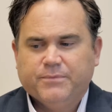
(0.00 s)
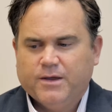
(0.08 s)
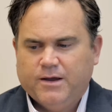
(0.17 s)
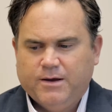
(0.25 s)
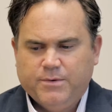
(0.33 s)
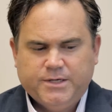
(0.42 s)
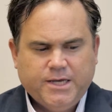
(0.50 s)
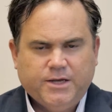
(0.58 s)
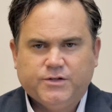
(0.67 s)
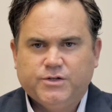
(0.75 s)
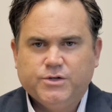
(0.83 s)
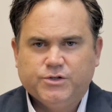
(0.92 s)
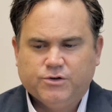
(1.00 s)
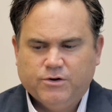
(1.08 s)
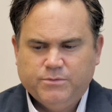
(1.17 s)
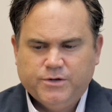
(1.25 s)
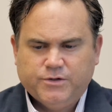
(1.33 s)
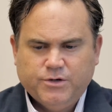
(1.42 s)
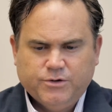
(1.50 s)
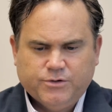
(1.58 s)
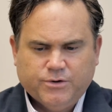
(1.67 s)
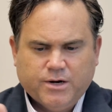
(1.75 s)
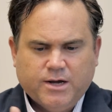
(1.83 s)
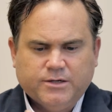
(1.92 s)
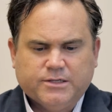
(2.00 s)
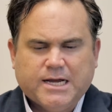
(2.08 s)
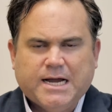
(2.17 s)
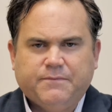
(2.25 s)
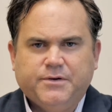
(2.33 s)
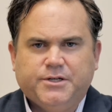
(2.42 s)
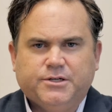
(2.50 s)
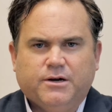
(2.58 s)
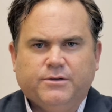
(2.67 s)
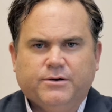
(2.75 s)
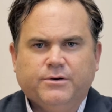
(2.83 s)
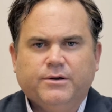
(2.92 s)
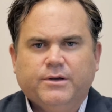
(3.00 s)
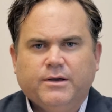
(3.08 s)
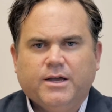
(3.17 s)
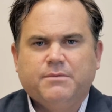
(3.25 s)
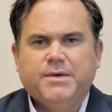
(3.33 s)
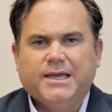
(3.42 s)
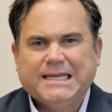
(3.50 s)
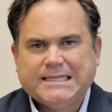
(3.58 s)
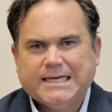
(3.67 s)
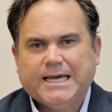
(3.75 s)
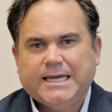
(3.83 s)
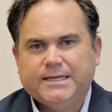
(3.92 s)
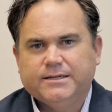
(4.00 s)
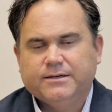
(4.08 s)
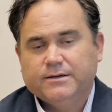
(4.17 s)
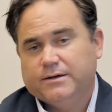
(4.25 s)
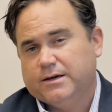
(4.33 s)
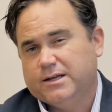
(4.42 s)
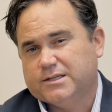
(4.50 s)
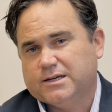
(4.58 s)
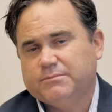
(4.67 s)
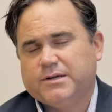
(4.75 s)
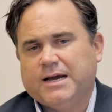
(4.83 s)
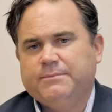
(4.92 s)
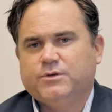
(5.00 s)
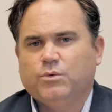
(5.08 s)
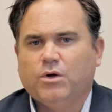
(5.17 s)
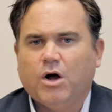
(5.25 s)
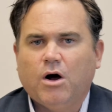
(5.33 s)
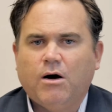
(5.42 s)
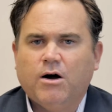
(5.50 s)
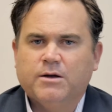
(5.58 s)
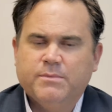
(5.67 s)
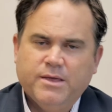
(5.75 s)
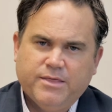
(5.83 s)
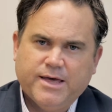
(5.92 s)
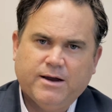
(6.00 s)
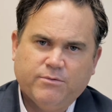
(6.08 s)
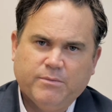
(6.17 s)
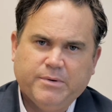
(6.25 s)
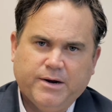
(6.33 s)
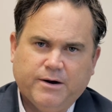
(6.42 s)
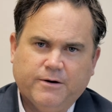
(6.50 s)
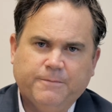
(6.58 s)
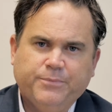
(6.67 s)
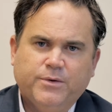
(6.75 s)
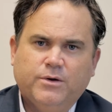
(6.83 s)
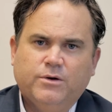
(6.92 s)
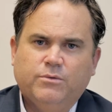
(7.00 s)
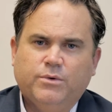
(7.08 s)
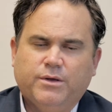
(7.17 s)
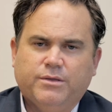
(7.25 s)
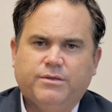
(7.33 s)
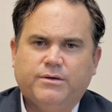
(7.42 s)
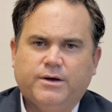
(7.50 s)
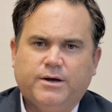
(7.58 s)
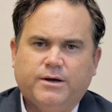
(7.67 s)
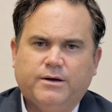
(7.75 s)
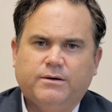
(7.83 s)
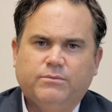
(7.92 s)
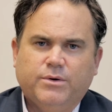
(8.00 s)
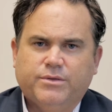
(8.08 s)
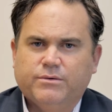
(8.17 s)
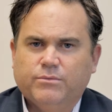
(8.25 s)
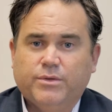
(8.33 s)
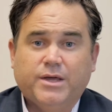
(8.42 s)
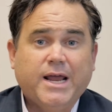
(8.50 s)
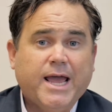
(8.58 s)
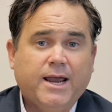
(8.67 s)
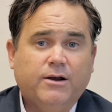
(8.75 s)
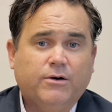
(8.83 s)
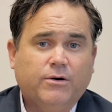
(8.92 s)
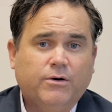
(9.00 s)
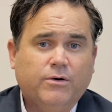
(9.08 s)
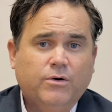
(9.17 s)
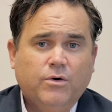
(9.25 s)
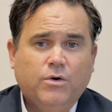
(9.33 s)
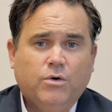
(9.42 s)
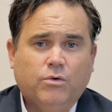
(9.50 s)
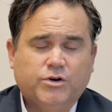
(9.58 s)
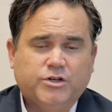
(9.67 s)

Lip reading: and we take suture and we suture it on top of each other and make it tight. And sometimes we'll augment that repair with an anchor or a